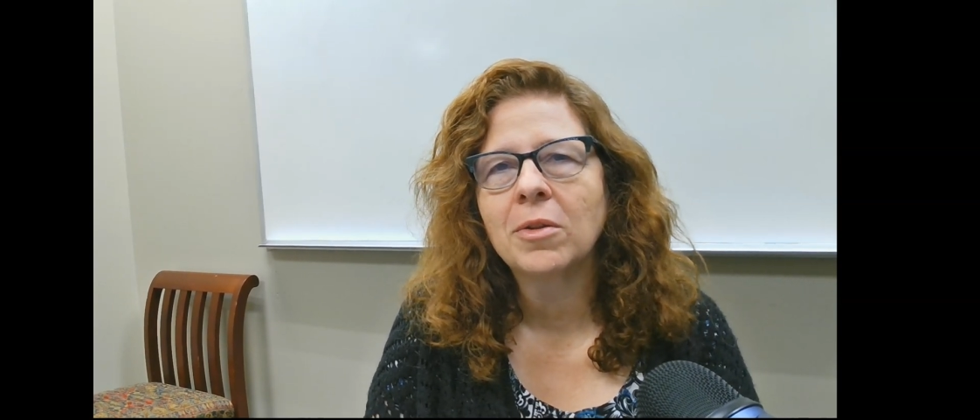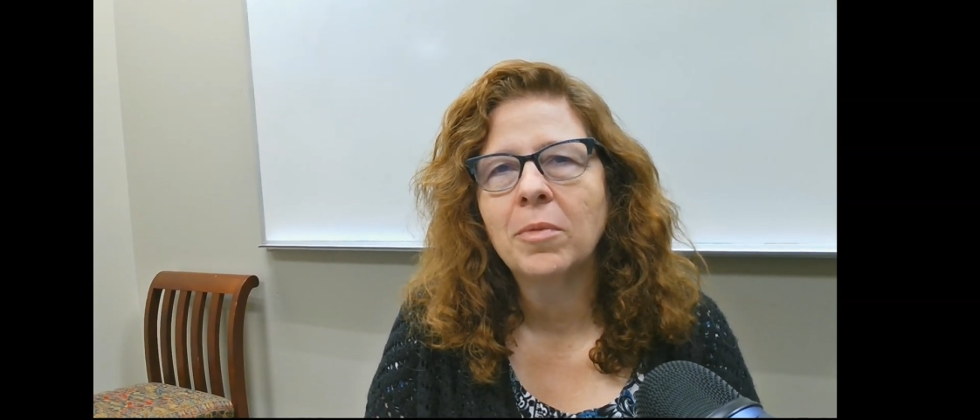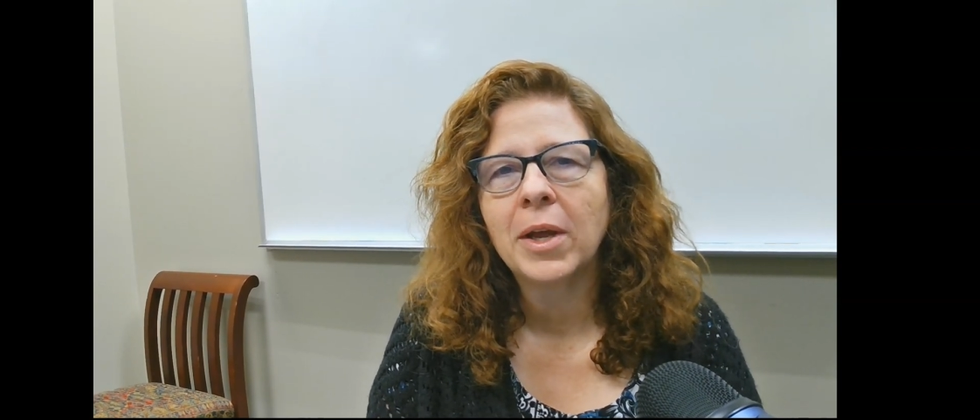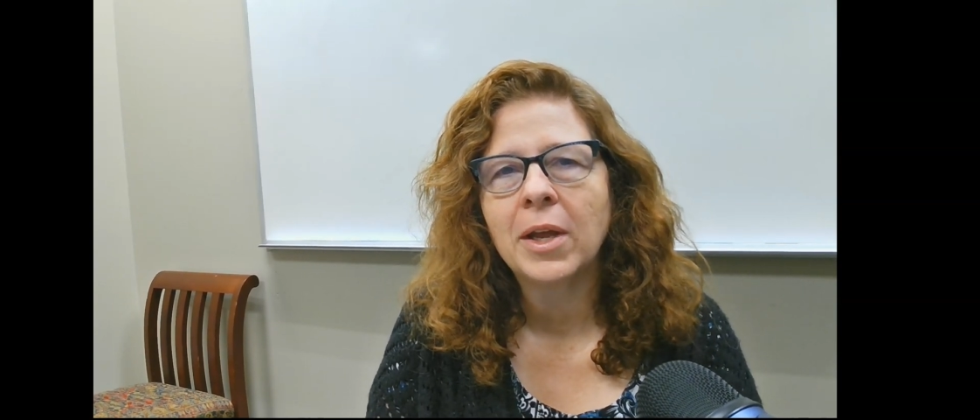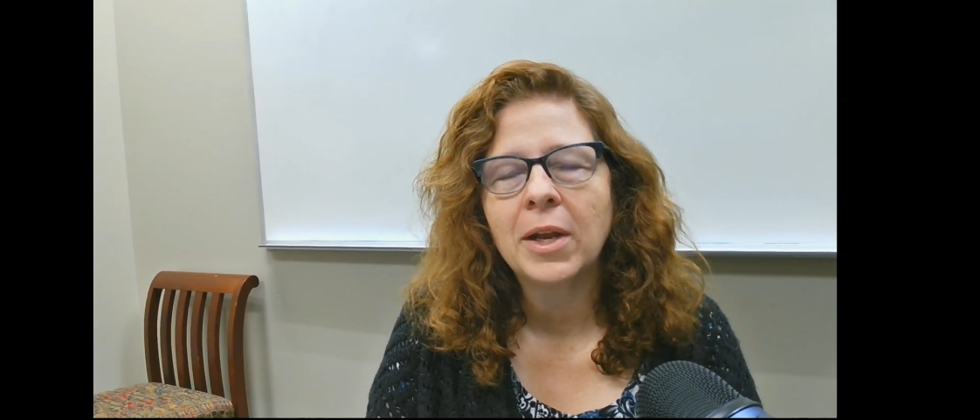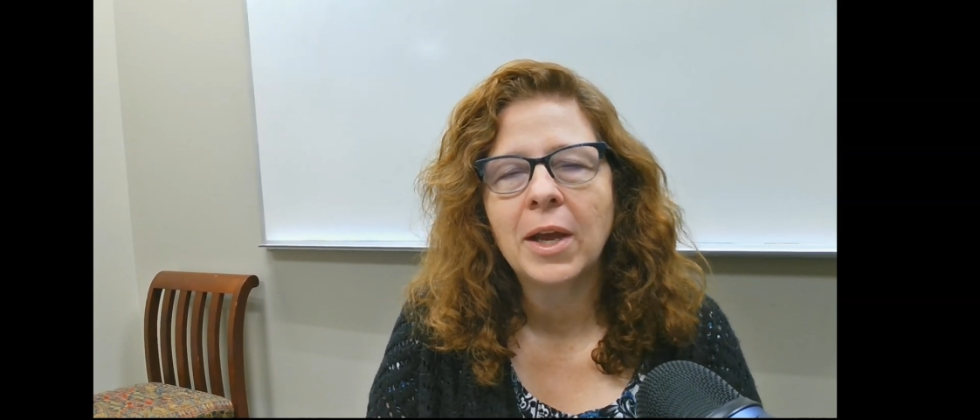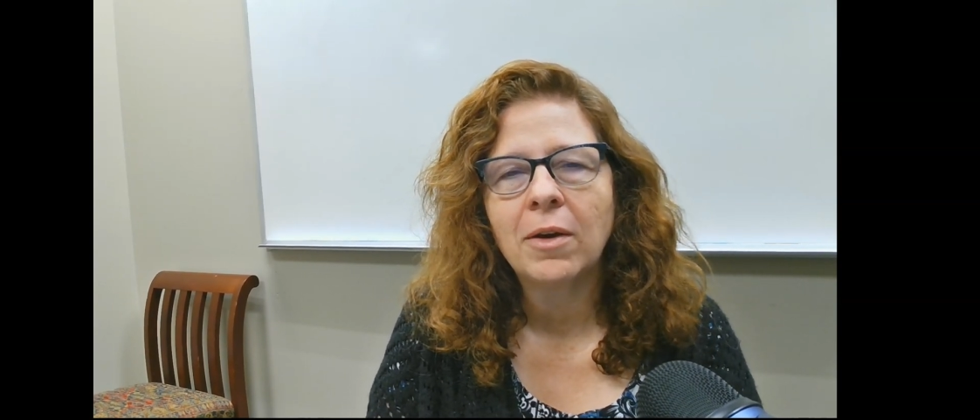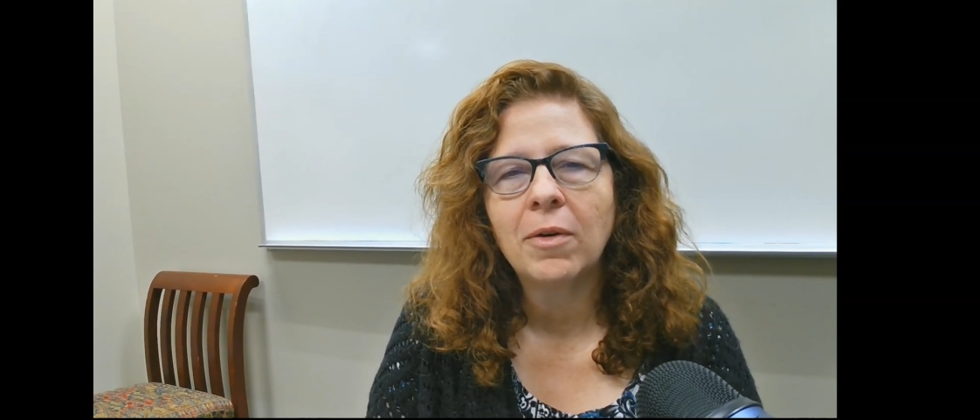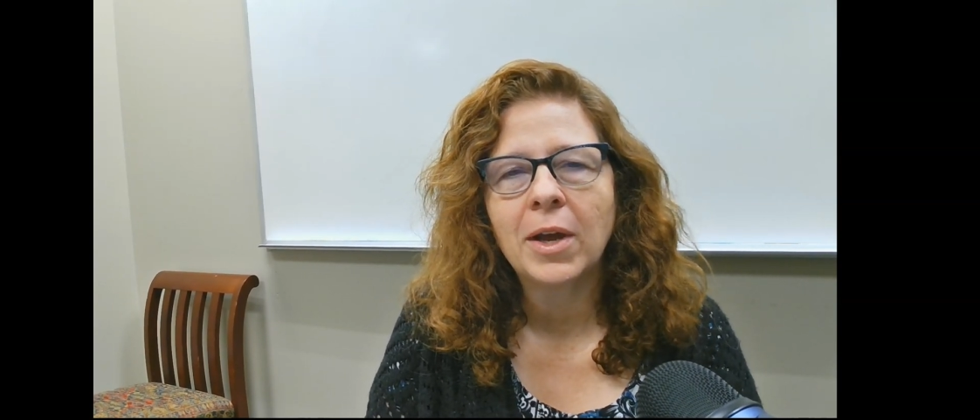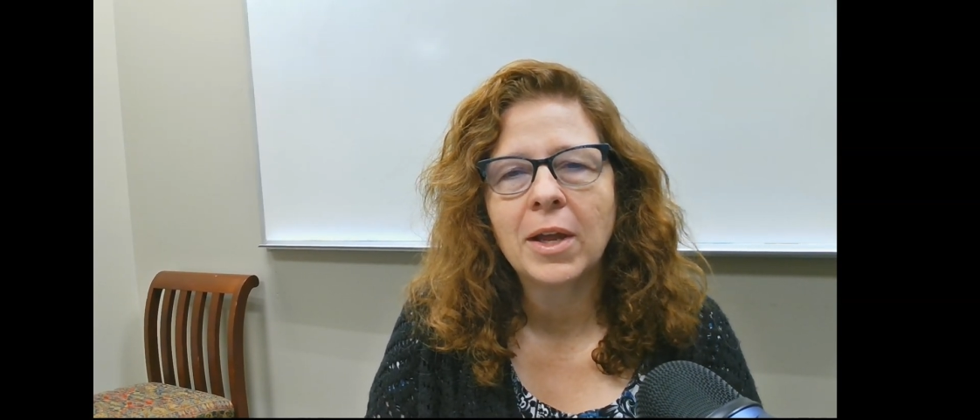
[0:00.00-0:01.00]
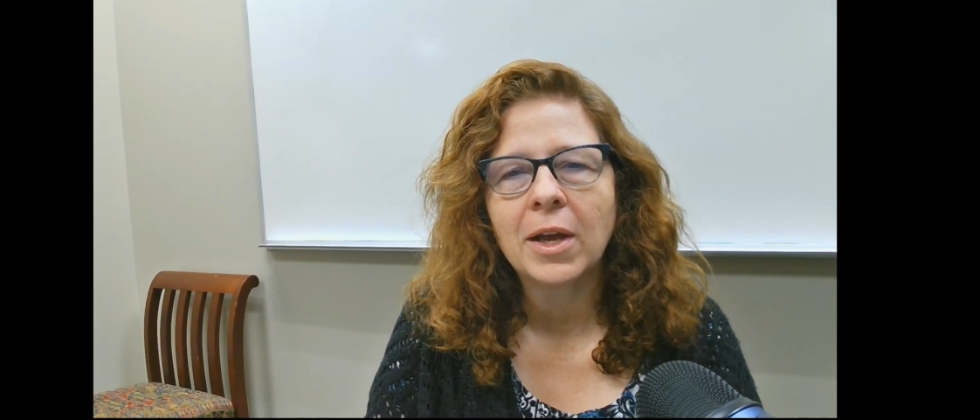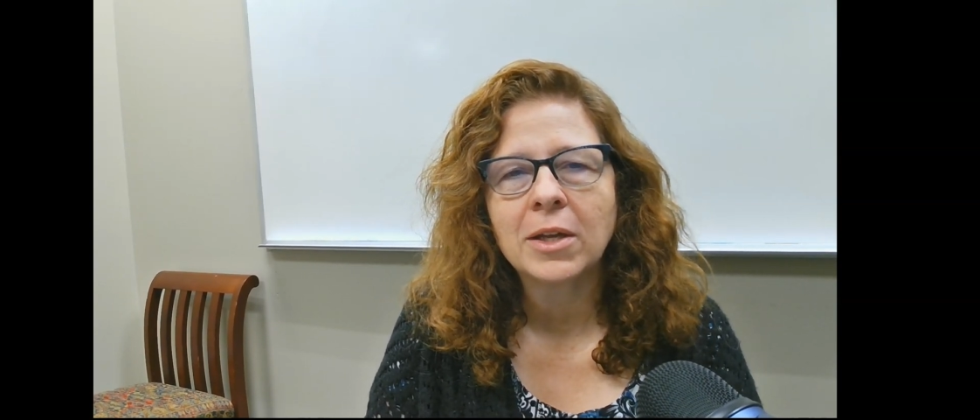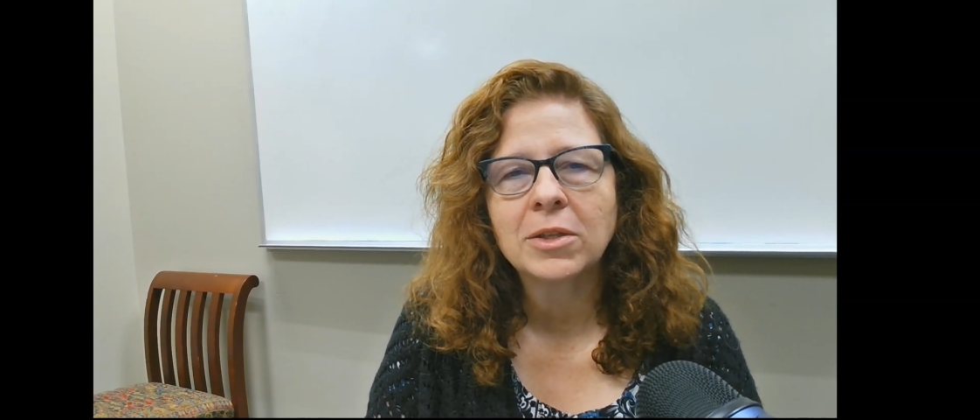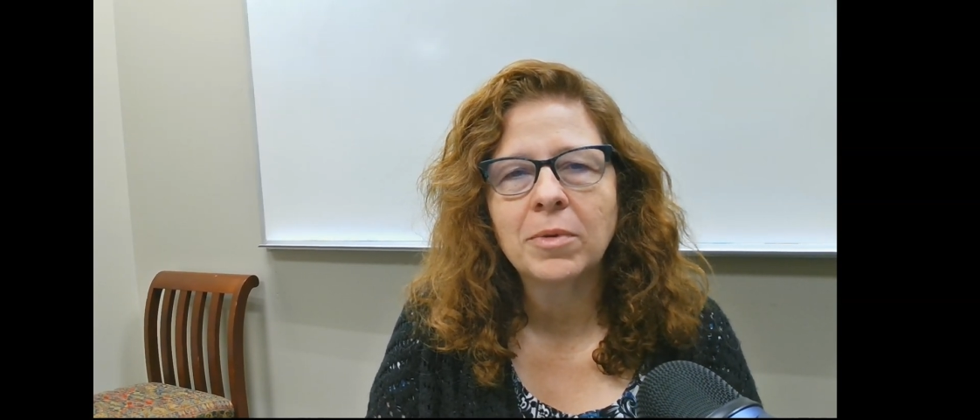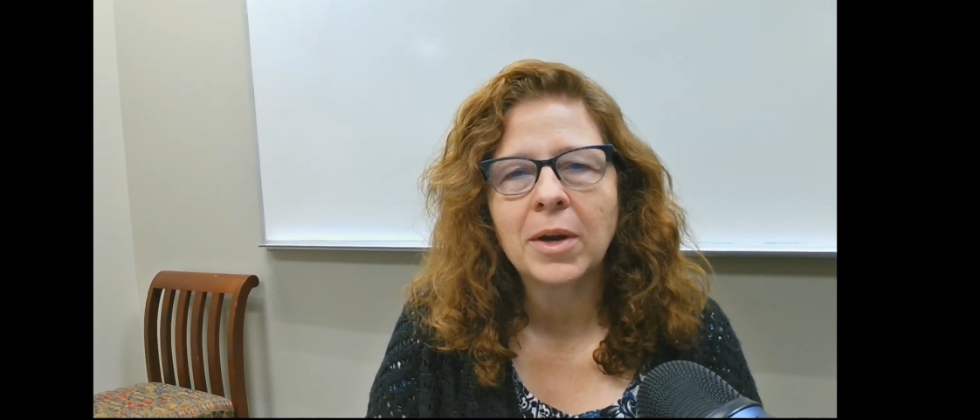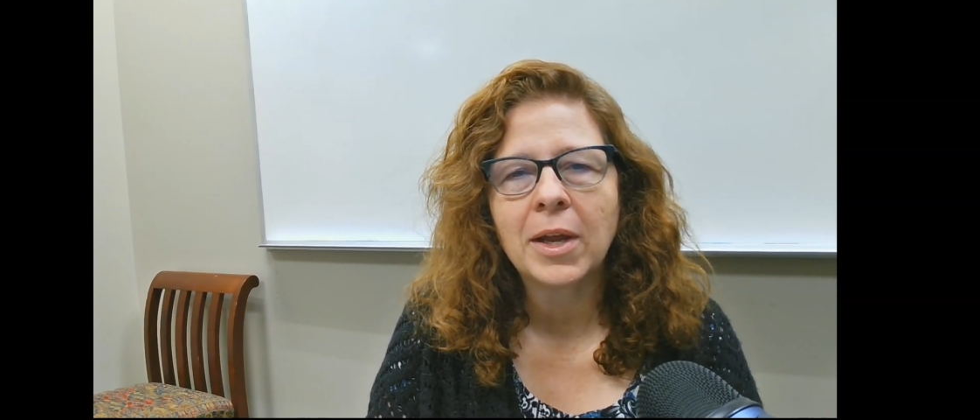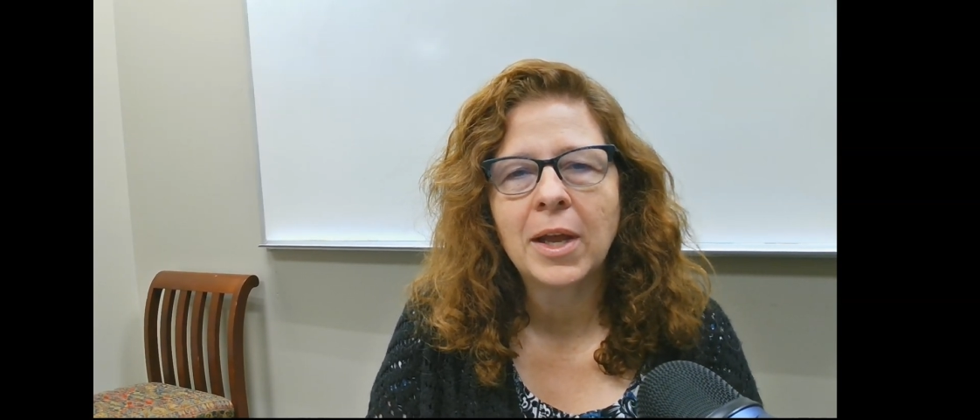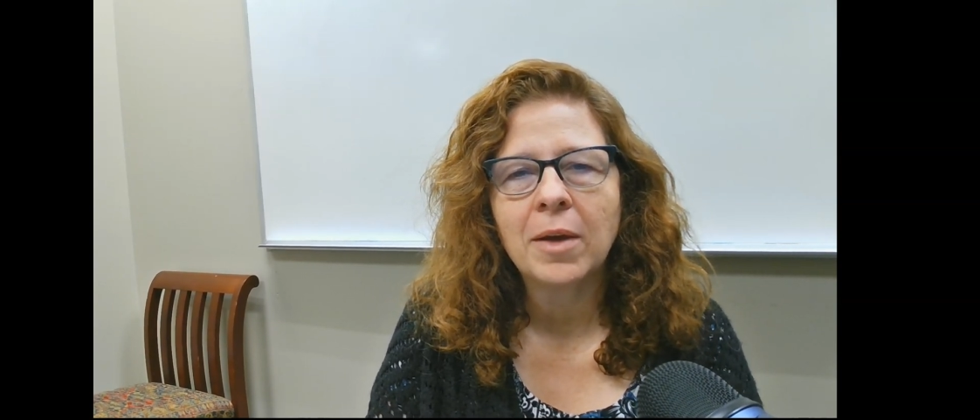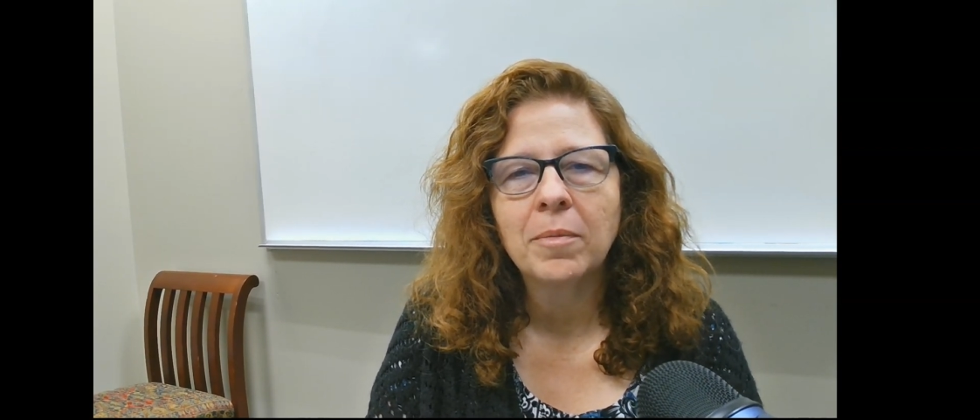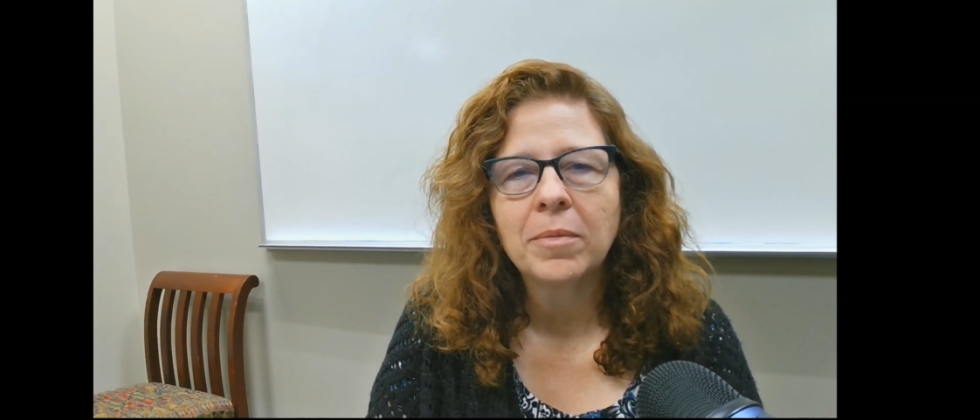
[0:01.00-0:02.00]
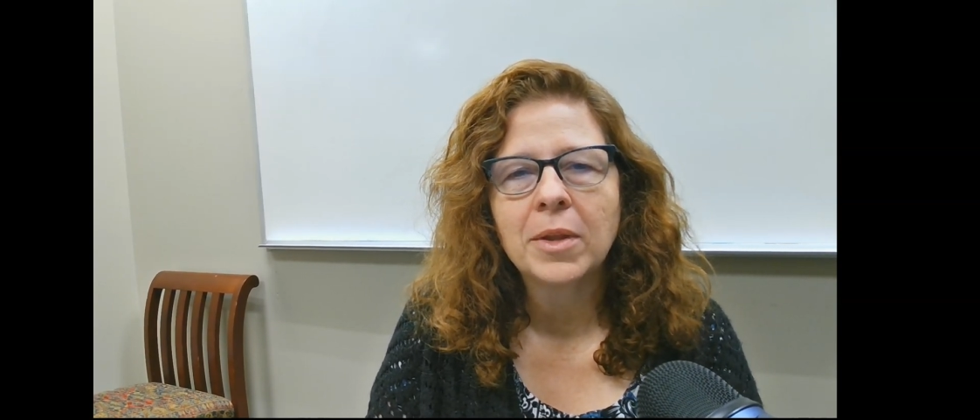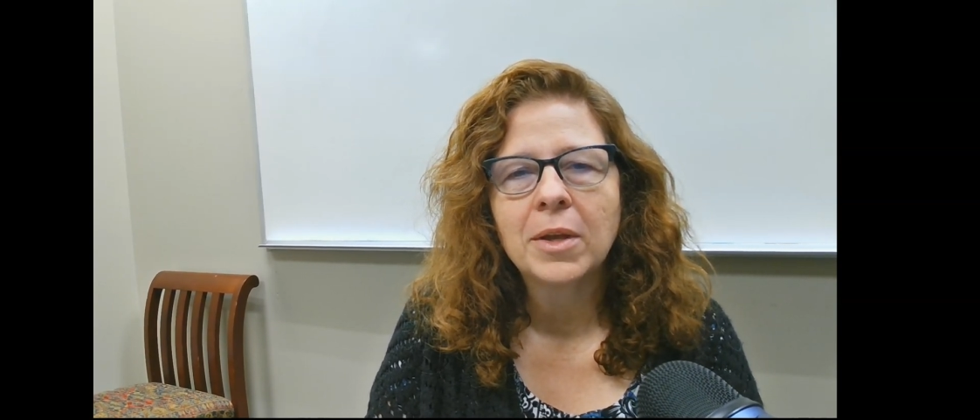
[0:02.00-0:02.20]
the way and how I got to where I am.